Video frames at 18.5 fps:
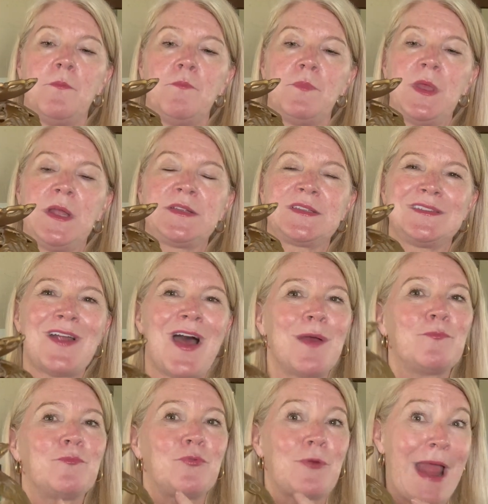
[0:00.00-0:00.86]
It's
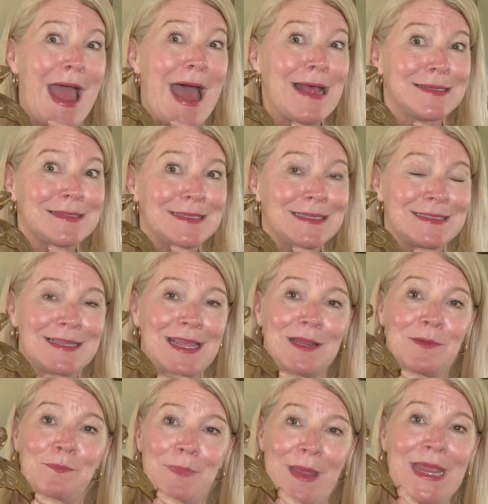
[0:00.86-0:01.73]
not brass, it's
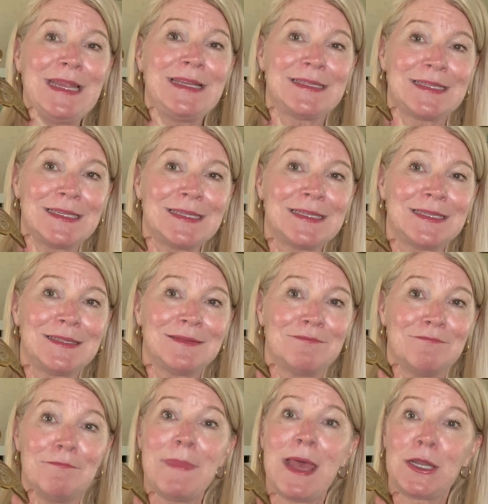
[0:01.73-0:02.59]
like painted
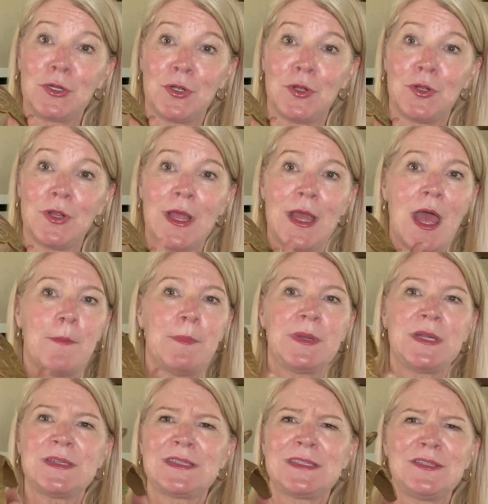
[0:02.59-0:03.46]
metal, but
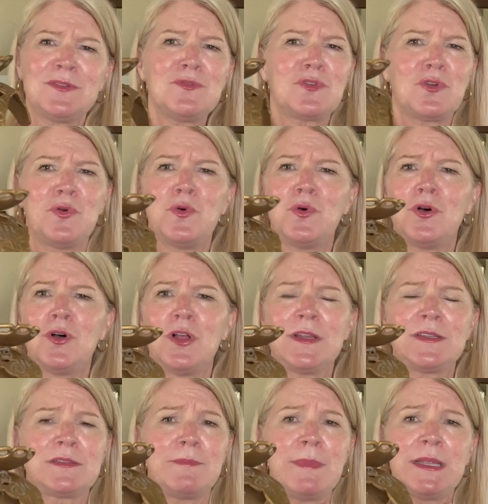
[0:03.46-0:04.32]
it's still cool.
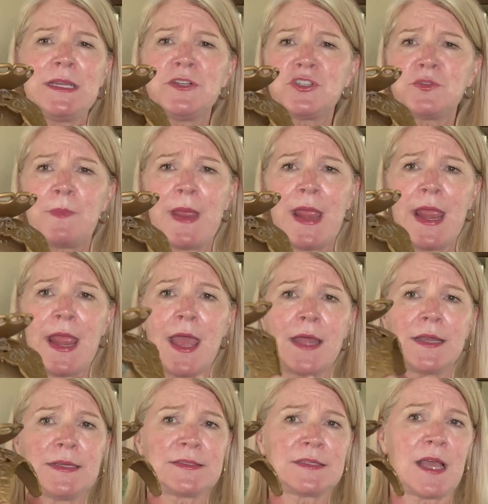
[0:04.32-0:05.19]
It's made in
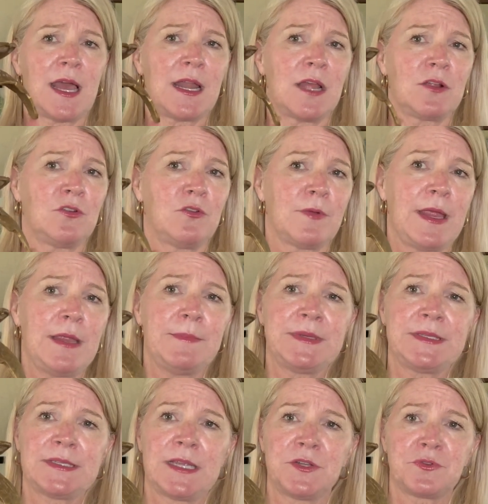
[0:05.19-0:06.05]
Japan. It's got a great
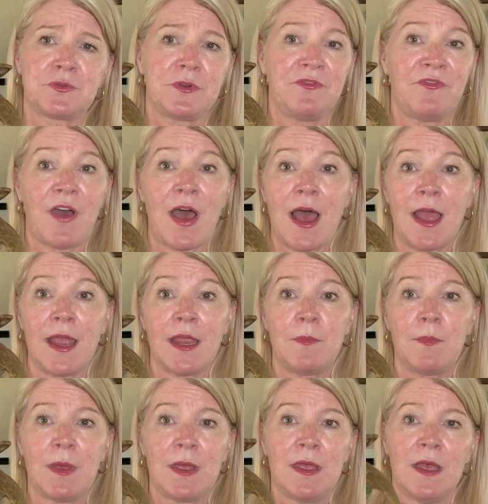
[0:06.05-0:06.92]
mid-century
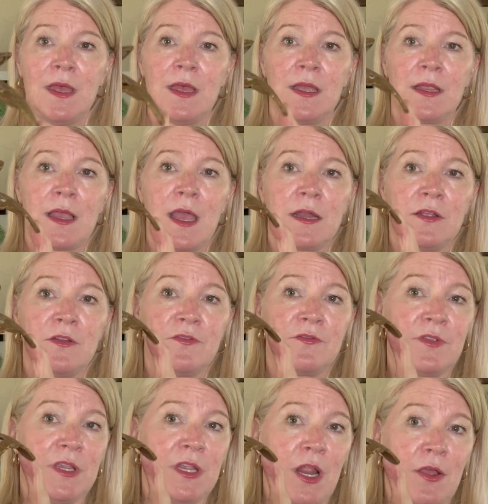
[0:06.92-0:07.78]
vibe, kind
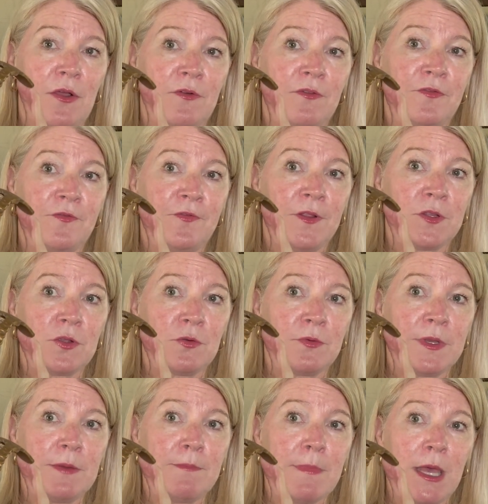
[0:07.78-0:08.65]
of, you know,
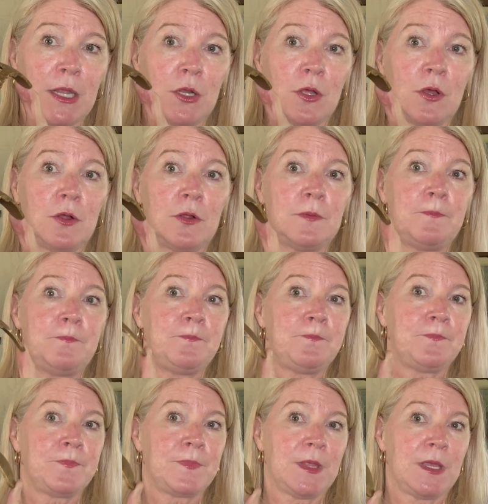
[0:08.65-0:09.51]
filigree metal,
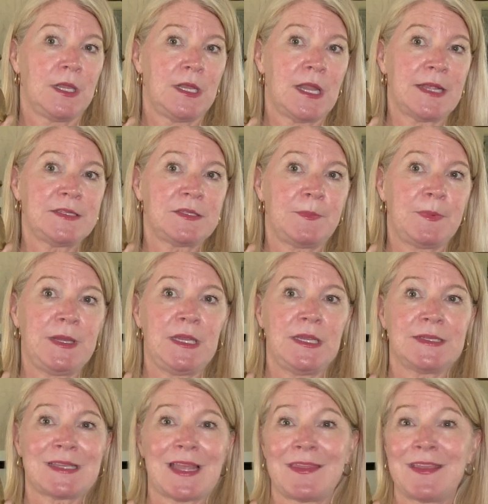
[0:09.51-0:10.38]
nice
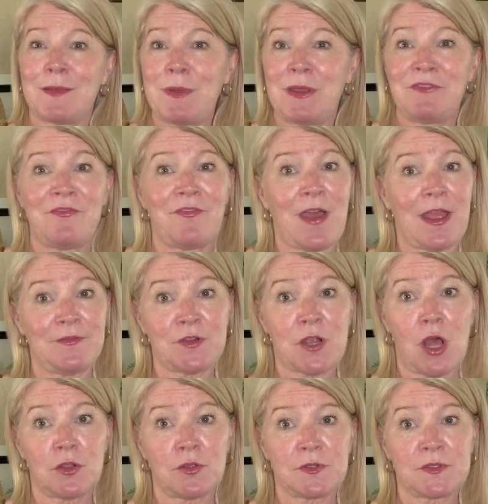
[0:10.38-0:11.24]
piece. I think I paid
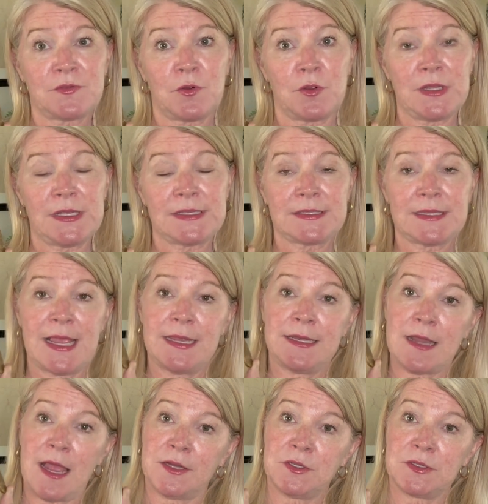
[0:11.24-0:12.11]
$5 for this,
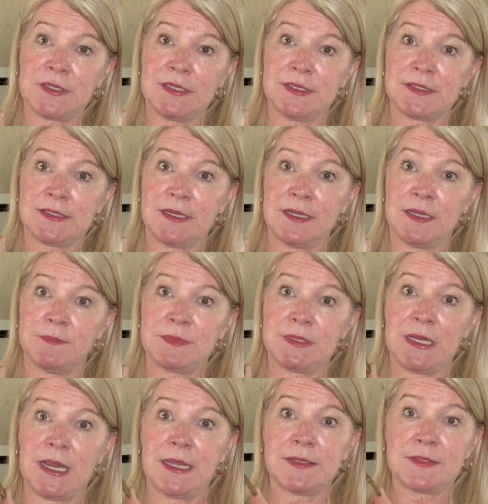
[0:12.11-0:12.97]
and I just listed him
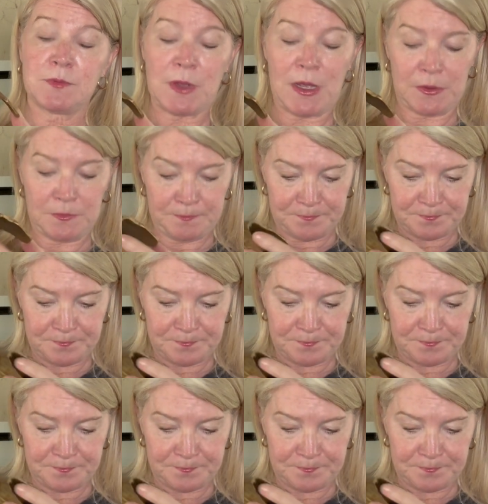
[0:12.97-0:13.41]
today as well.